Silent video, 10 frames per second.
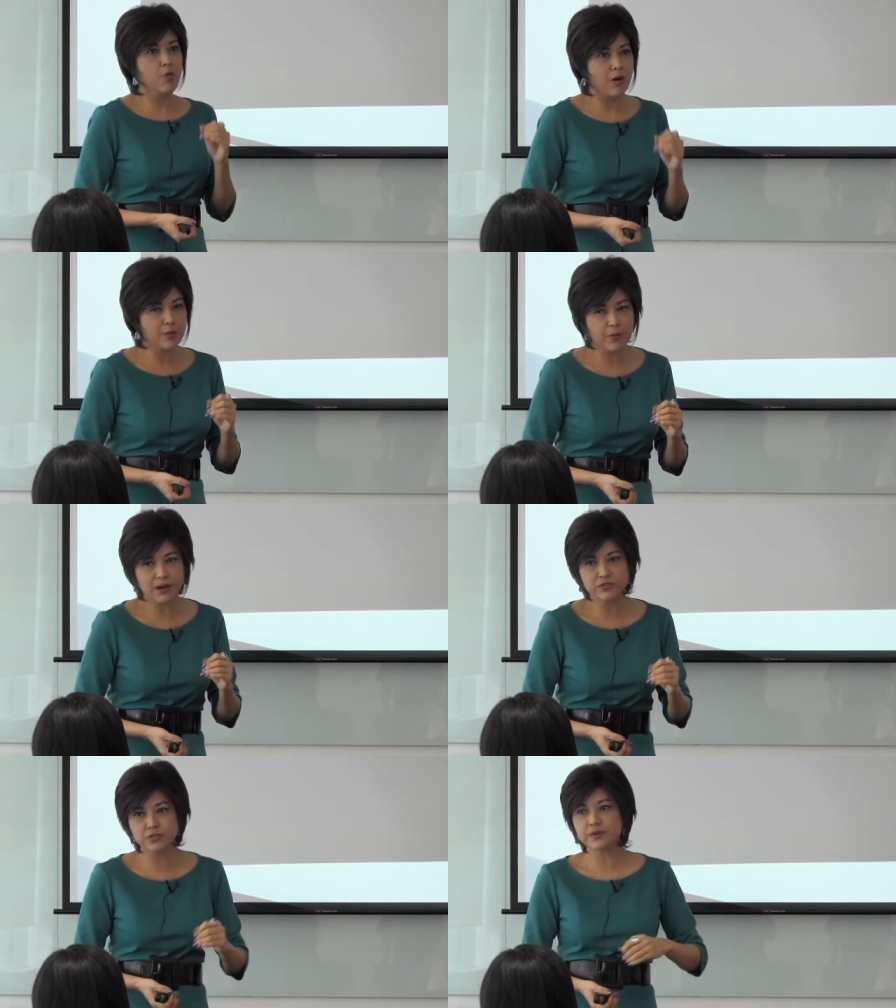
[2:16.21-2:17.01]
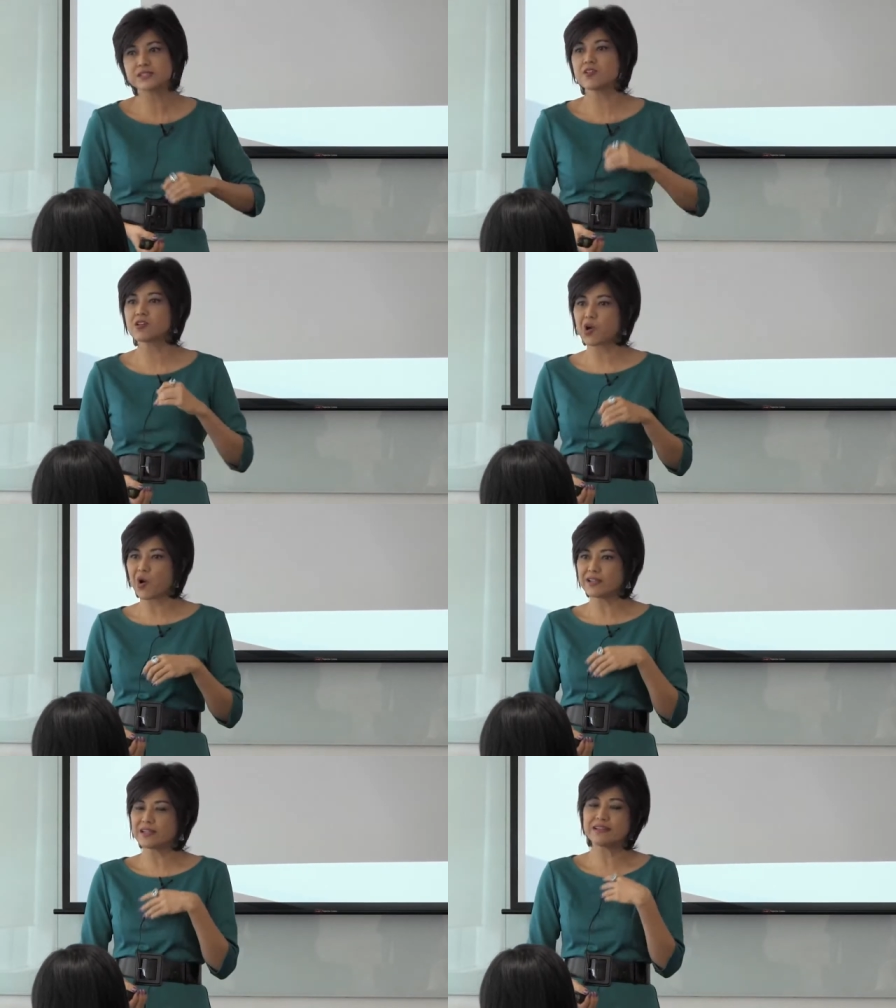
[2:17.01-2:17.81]
What we want to do is not
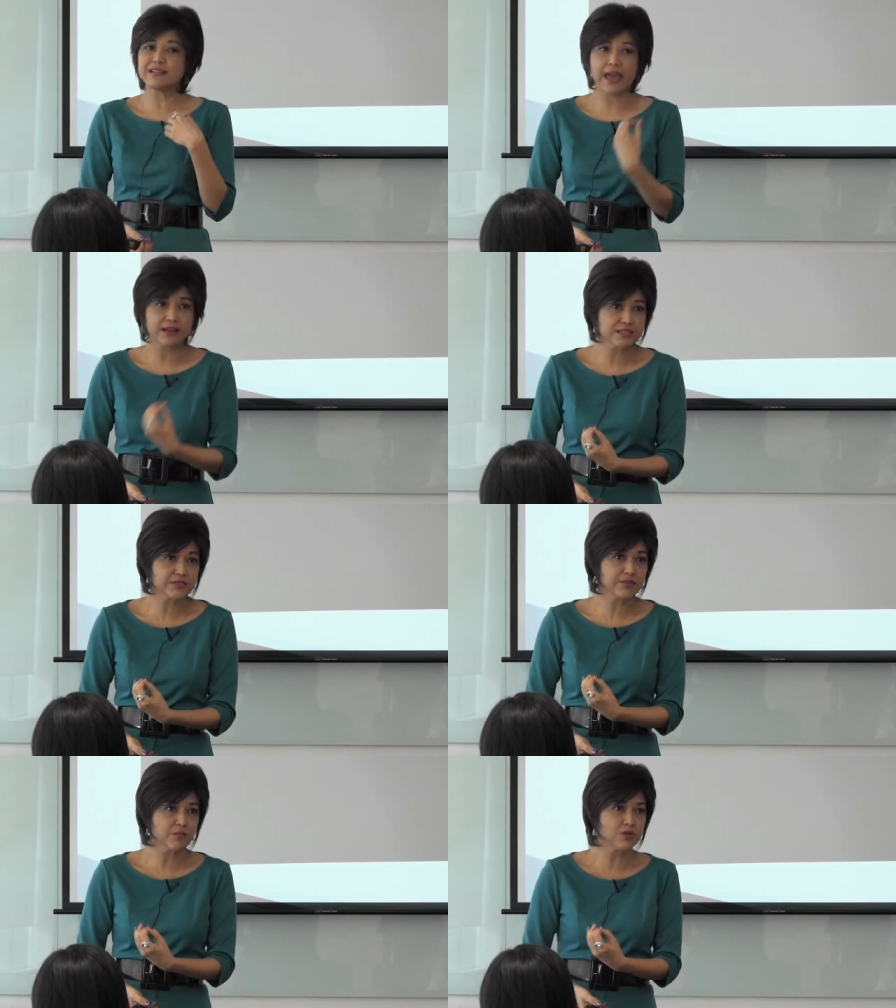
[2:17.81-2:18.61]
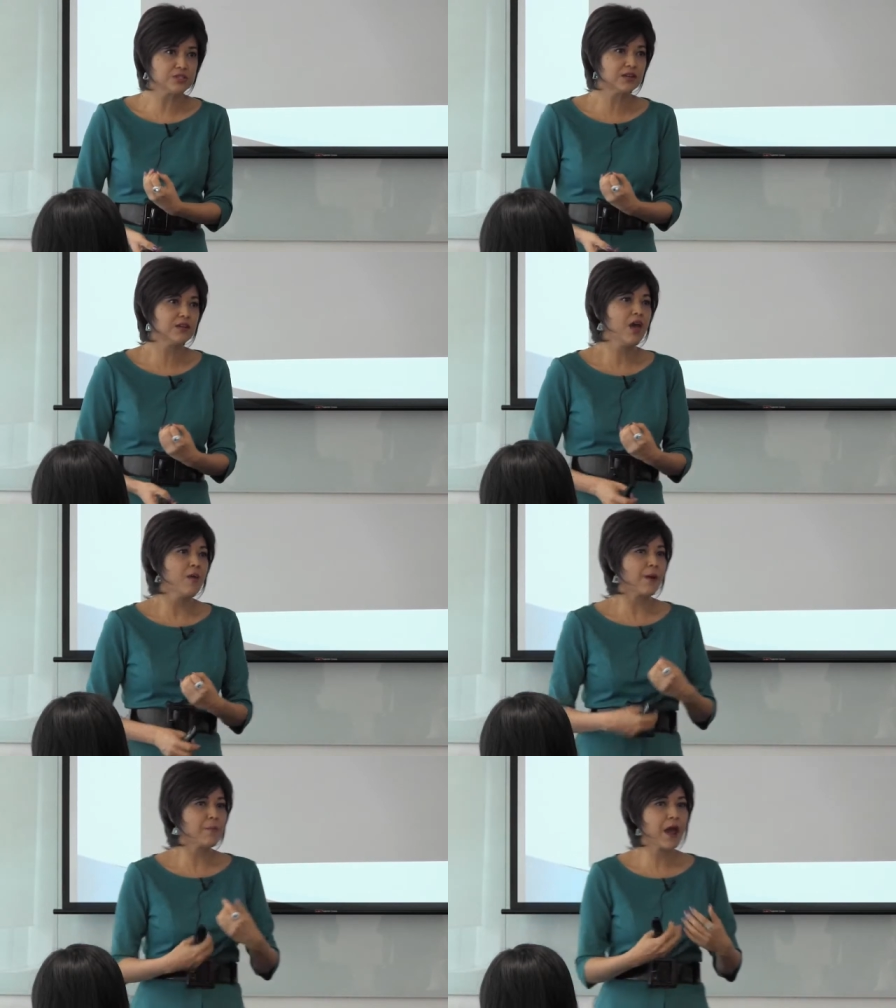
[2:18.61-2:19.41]
call it a negative
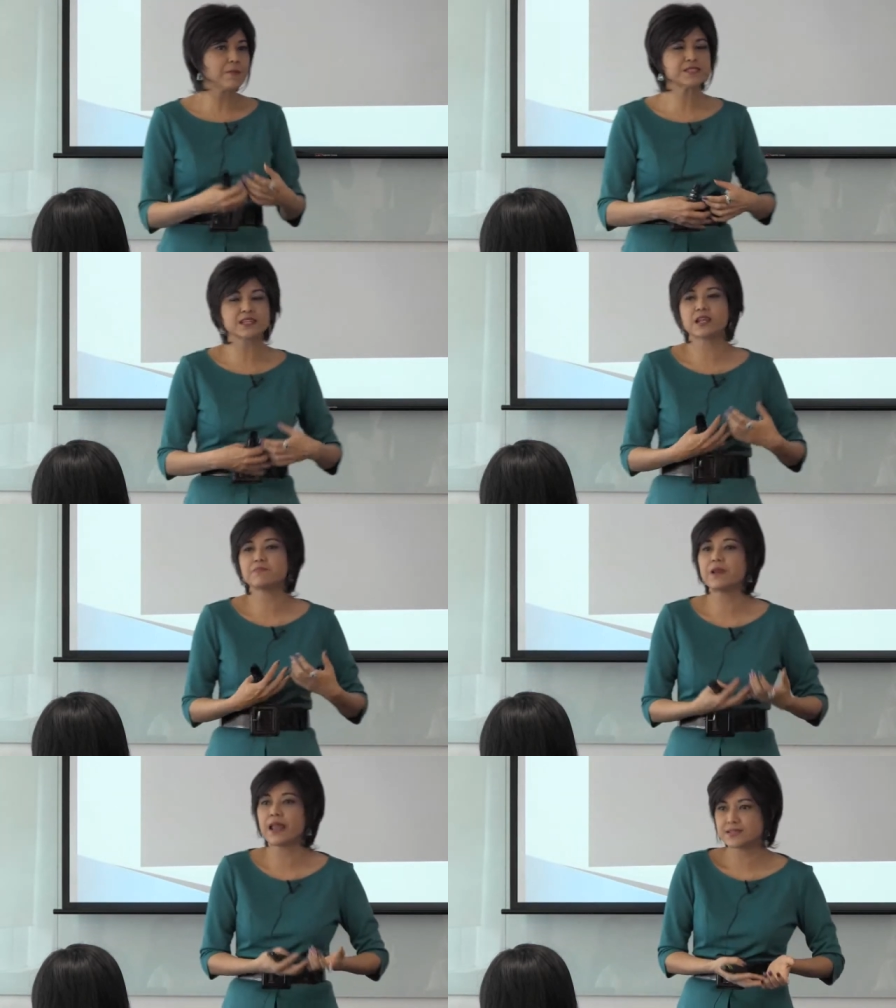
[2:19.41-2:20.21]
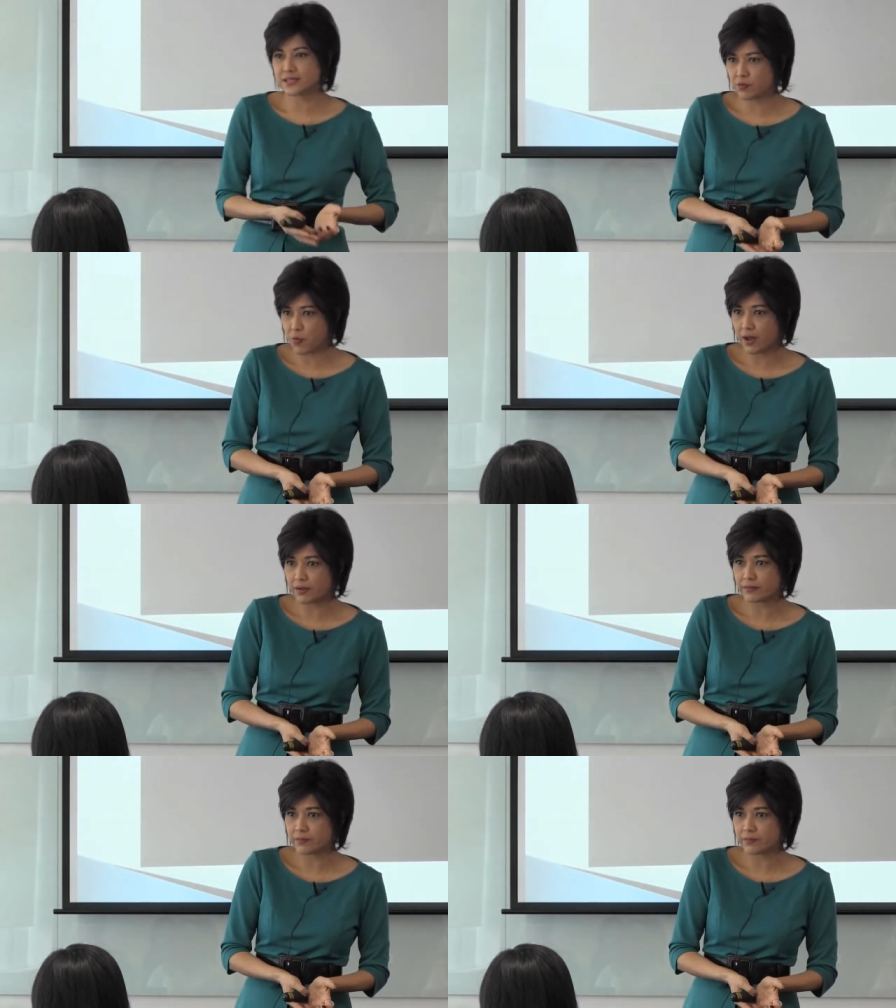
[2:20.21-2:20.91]
emotion, but perhaps an unpleasant one